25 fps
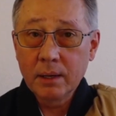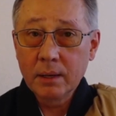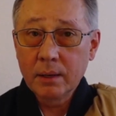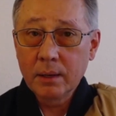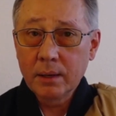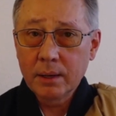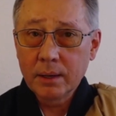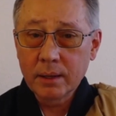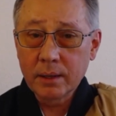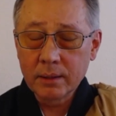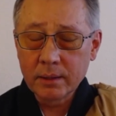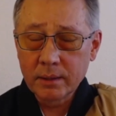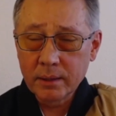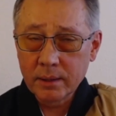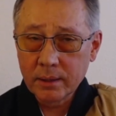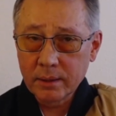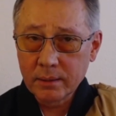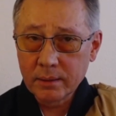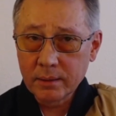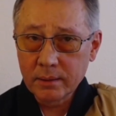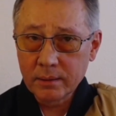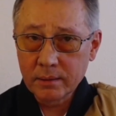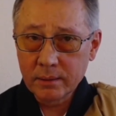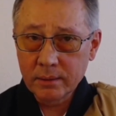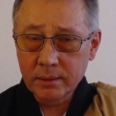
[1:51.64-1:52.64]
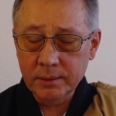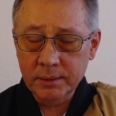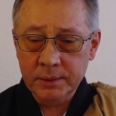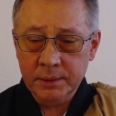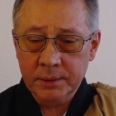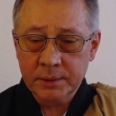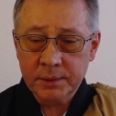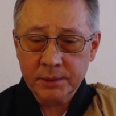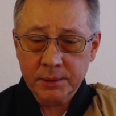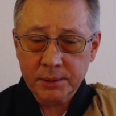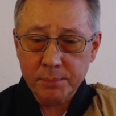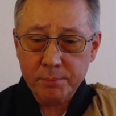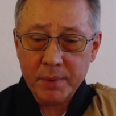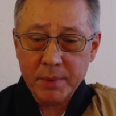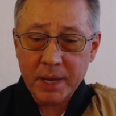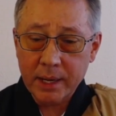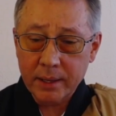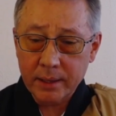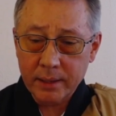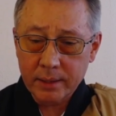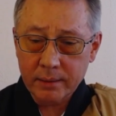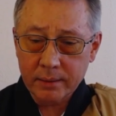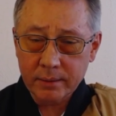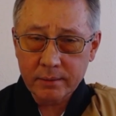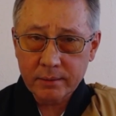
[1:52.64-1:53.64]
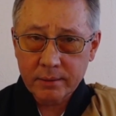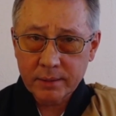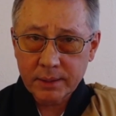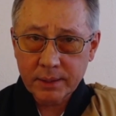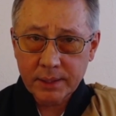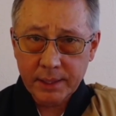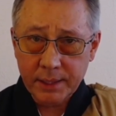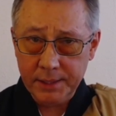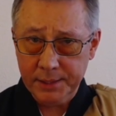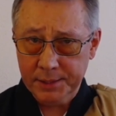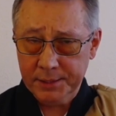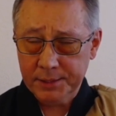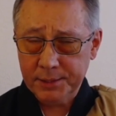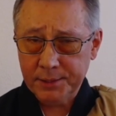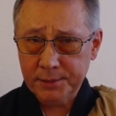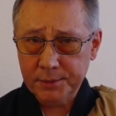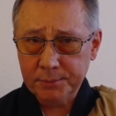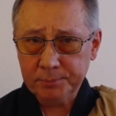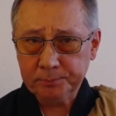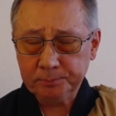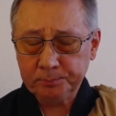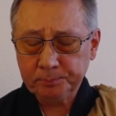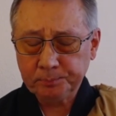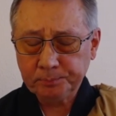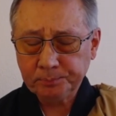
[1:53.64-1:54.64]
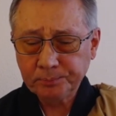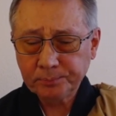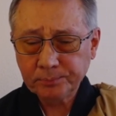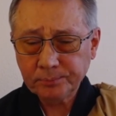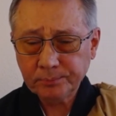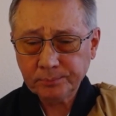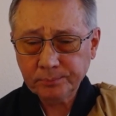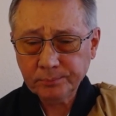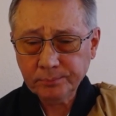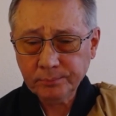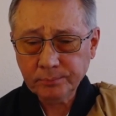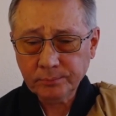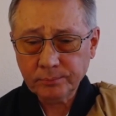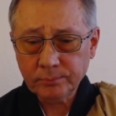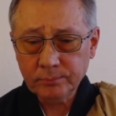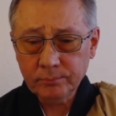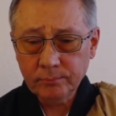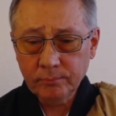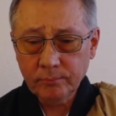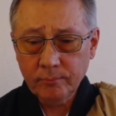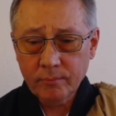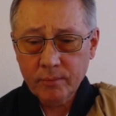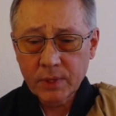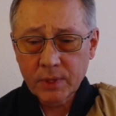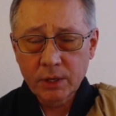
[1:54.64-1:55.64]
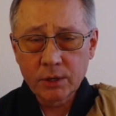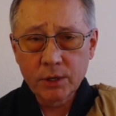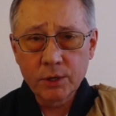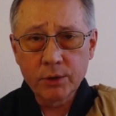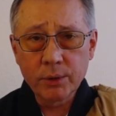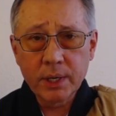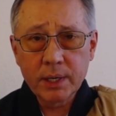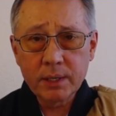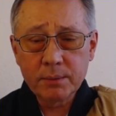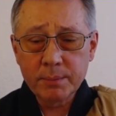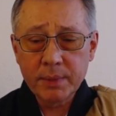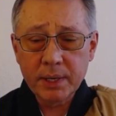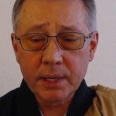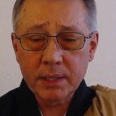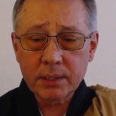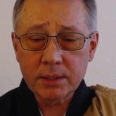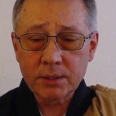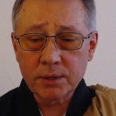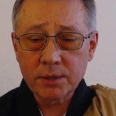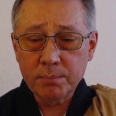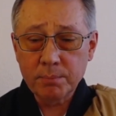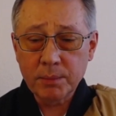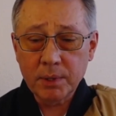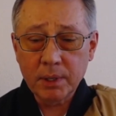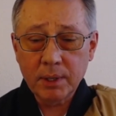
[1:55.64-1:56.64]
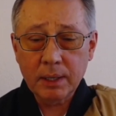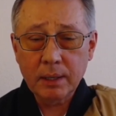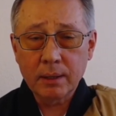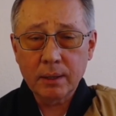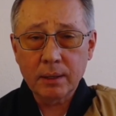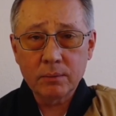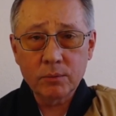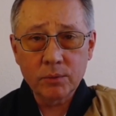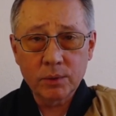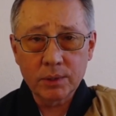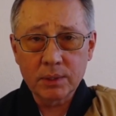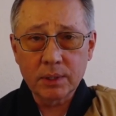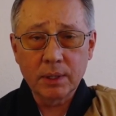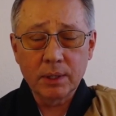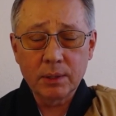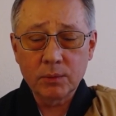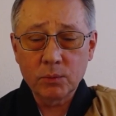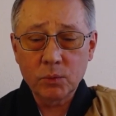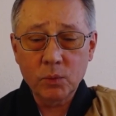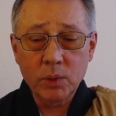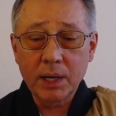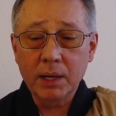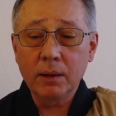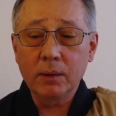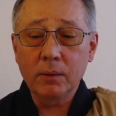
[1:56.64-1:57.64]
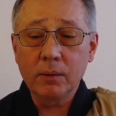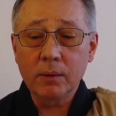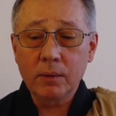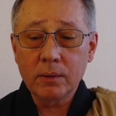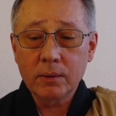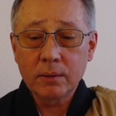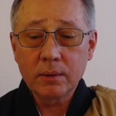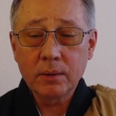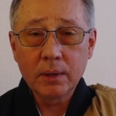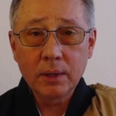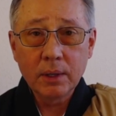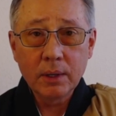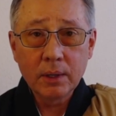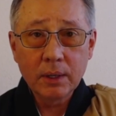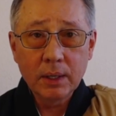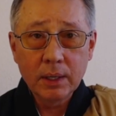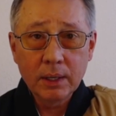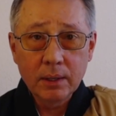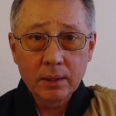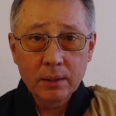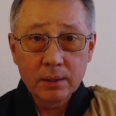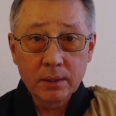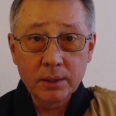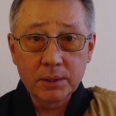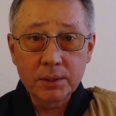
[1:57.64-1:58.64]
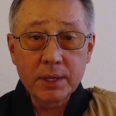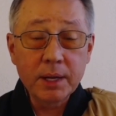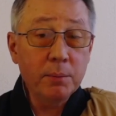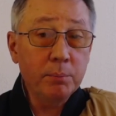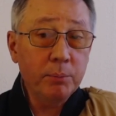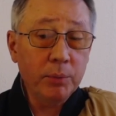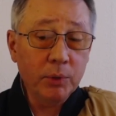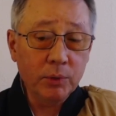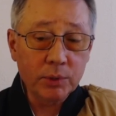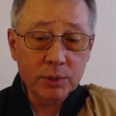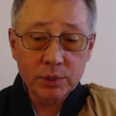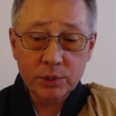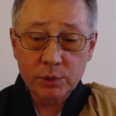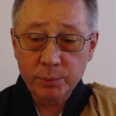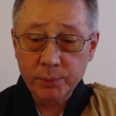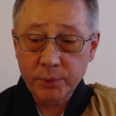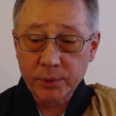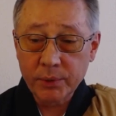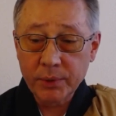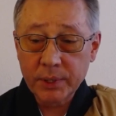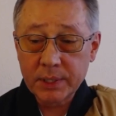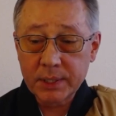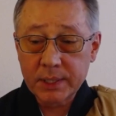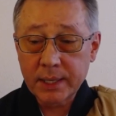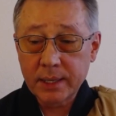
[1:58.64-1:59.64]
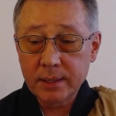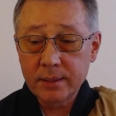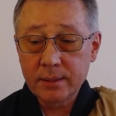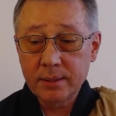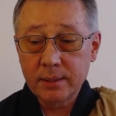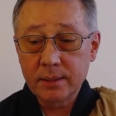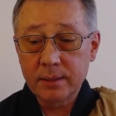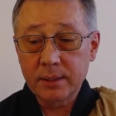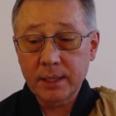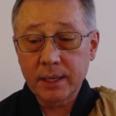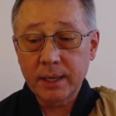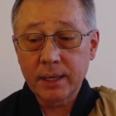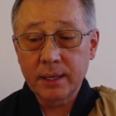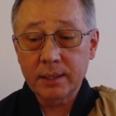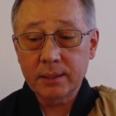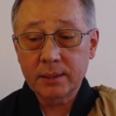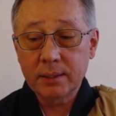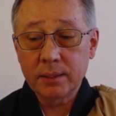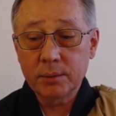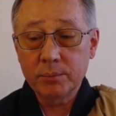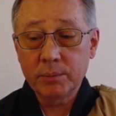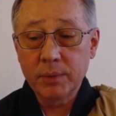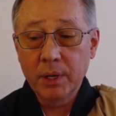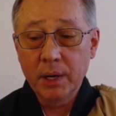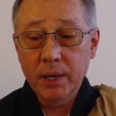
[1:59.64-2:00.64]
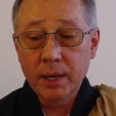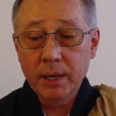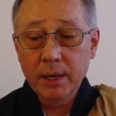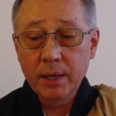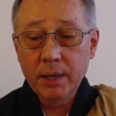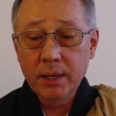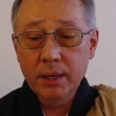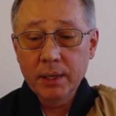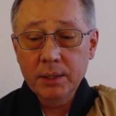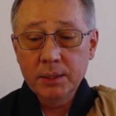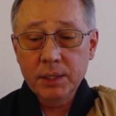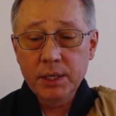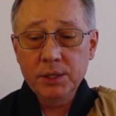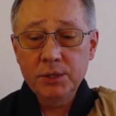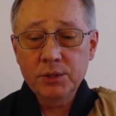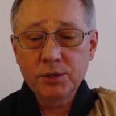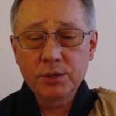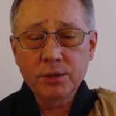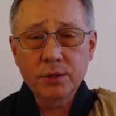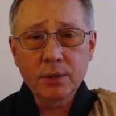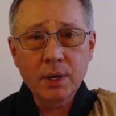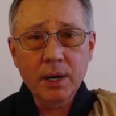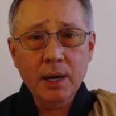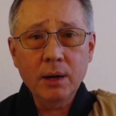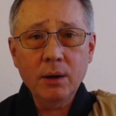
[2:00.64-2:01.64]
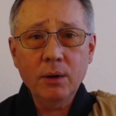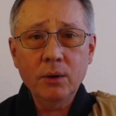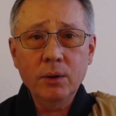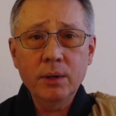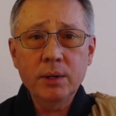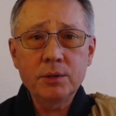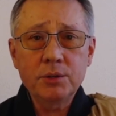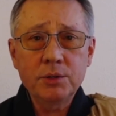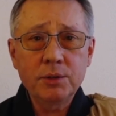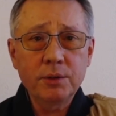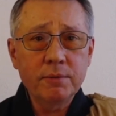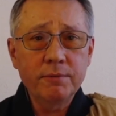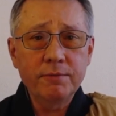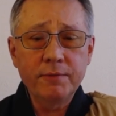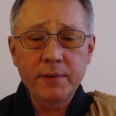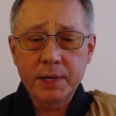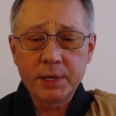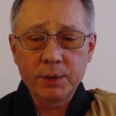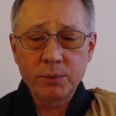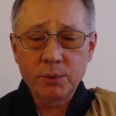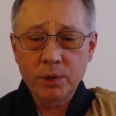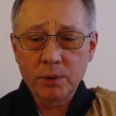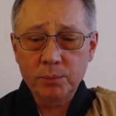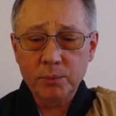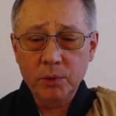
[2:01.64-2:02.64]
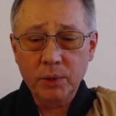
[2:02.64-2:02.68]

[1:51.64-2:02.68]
And then the main case. Great Master Ma was unwell. The temple superintendent asked him, "Teacher, how has your venerable